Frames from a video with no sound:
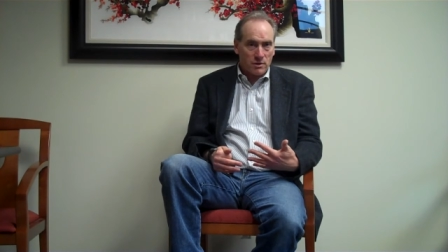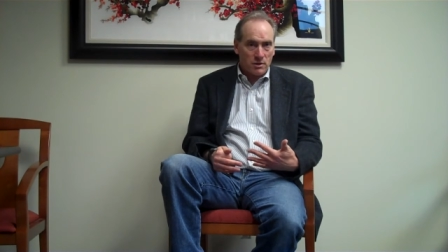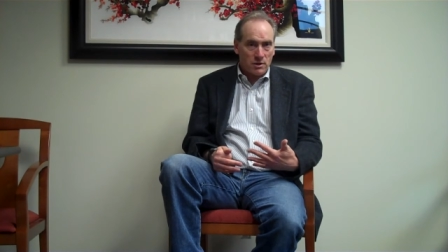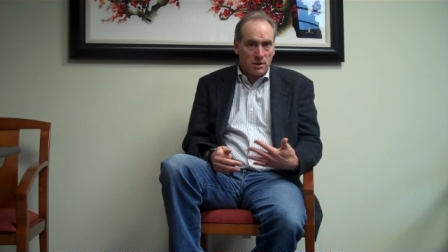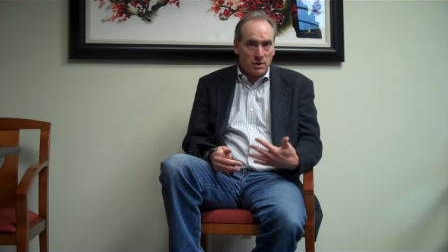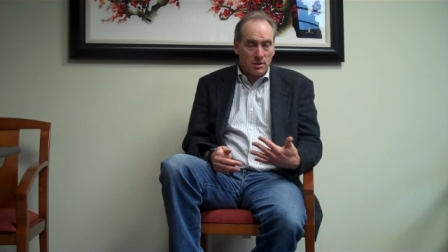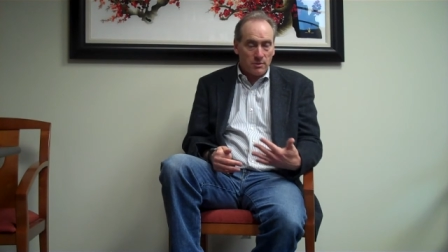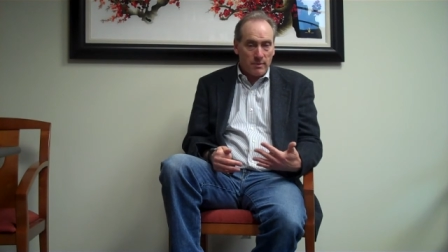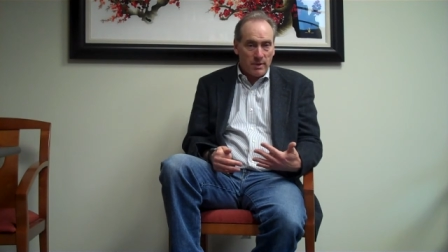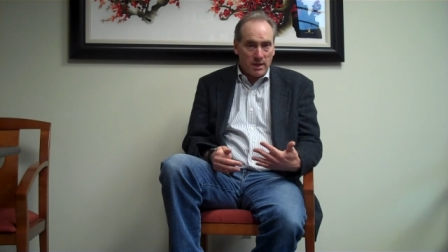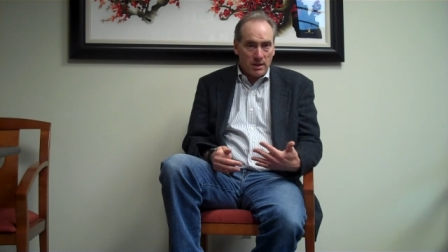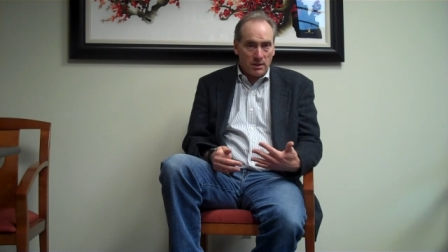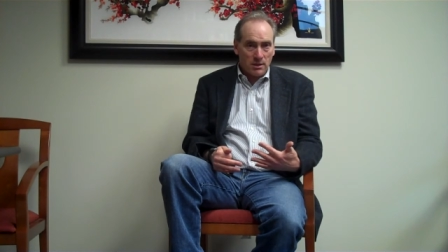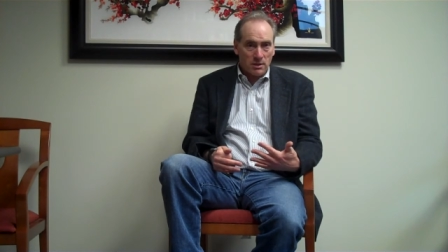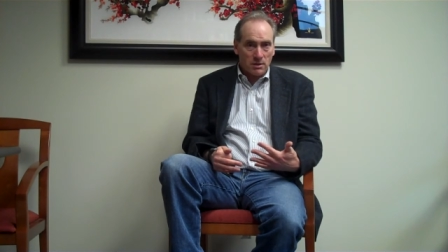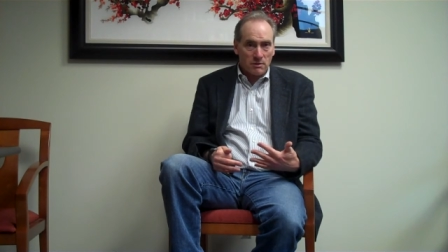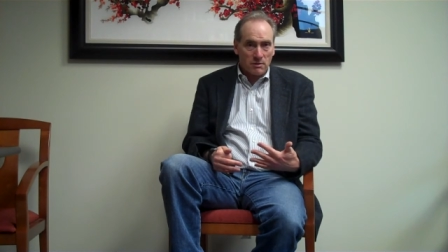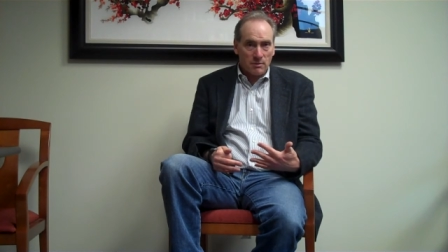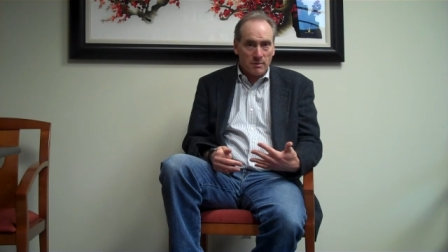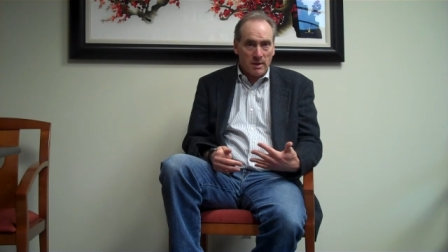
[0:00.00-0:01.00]

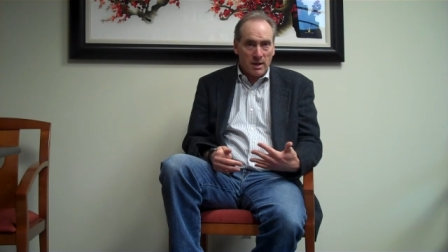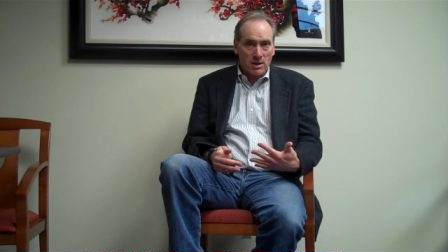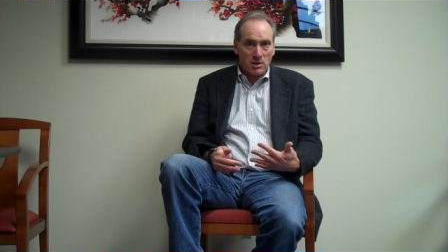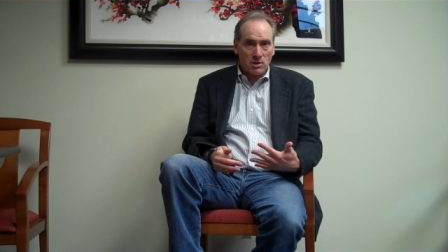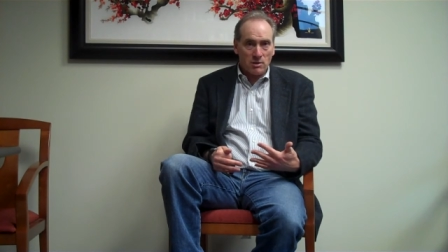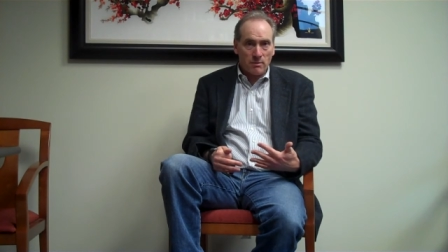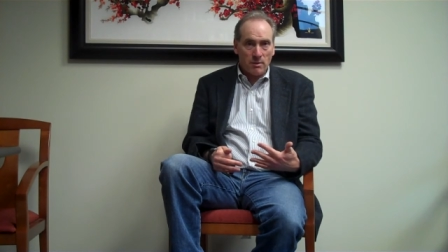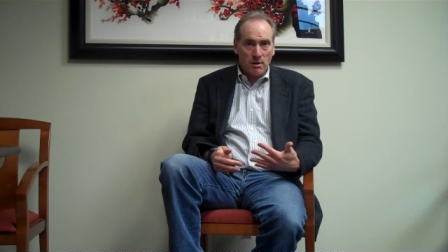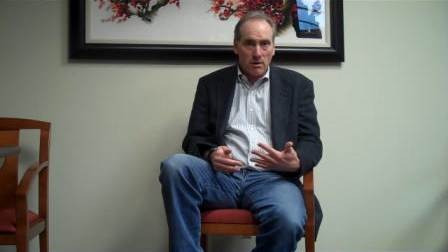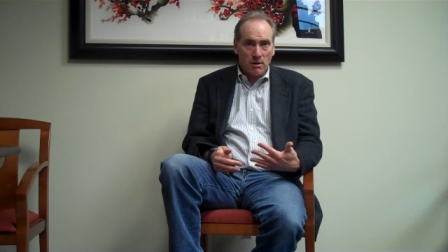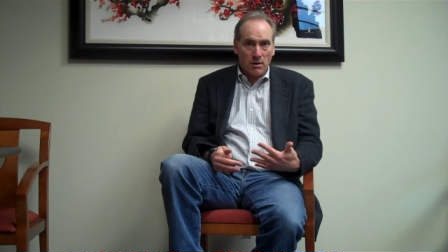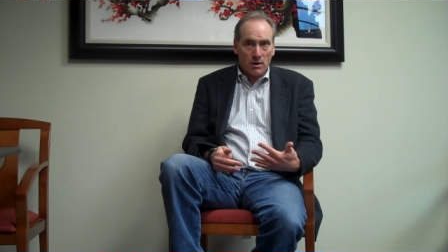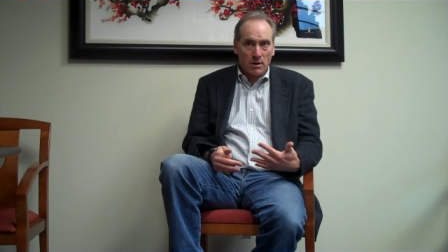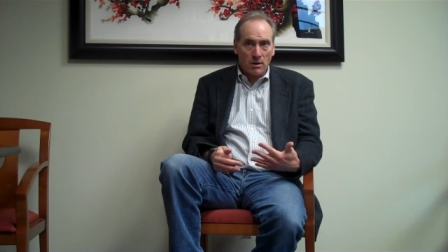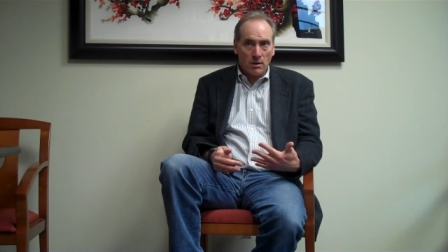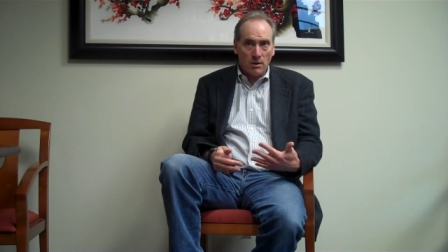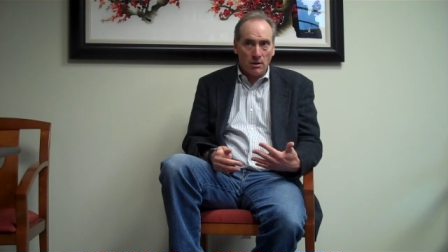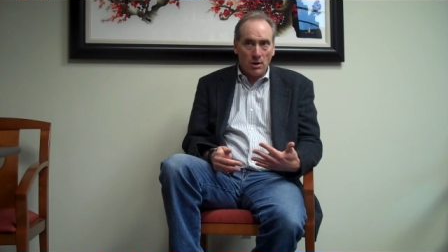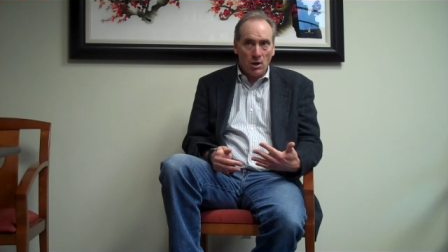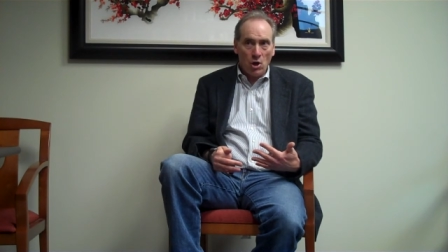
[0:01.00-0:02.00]
independence of Spanish
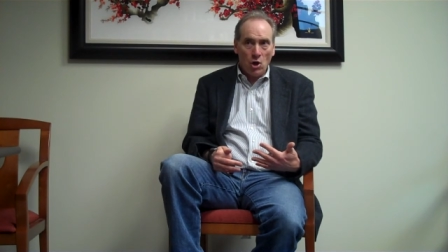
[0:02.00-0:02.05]
America,